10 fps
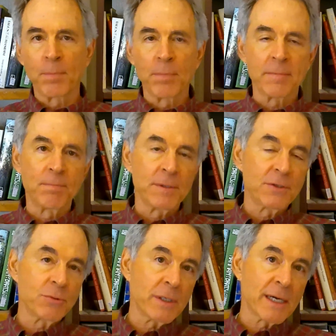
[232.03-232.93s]
But
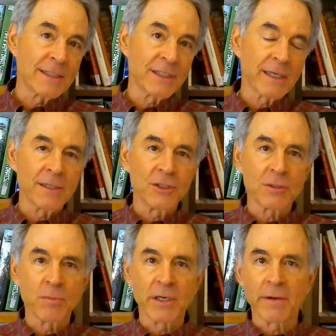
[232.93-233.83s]
between Isaac and
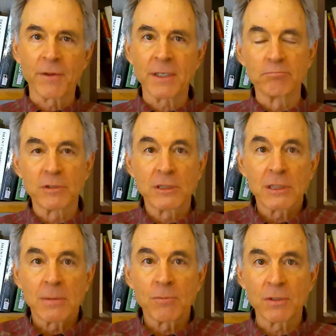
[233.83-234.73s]
Ishmael, they
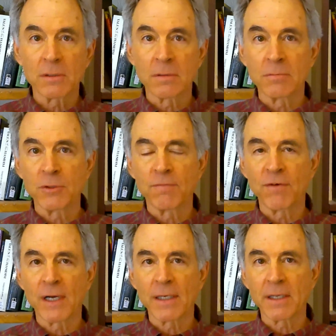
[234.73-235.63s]
seem to do
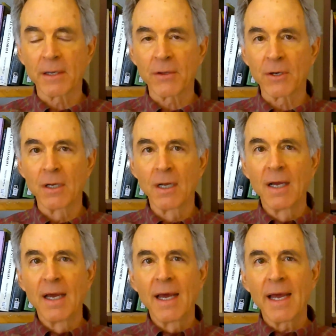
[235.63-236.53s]
fine together.
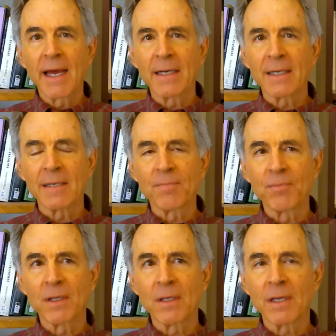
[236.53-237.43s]
And
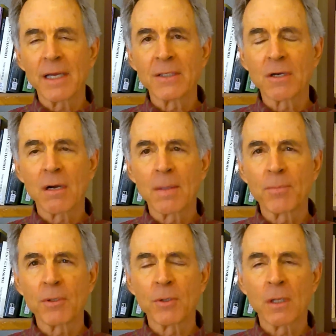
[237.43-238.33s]
it's
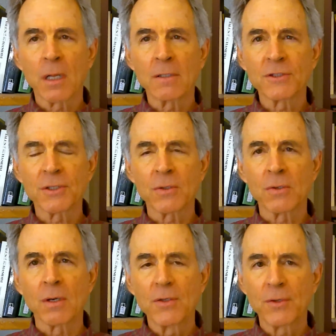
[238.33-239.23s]
comparable
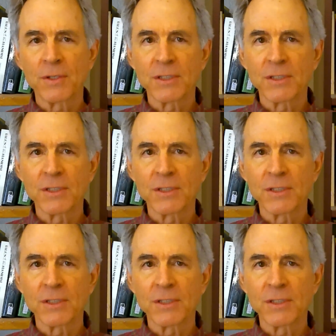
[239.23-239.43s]
also to the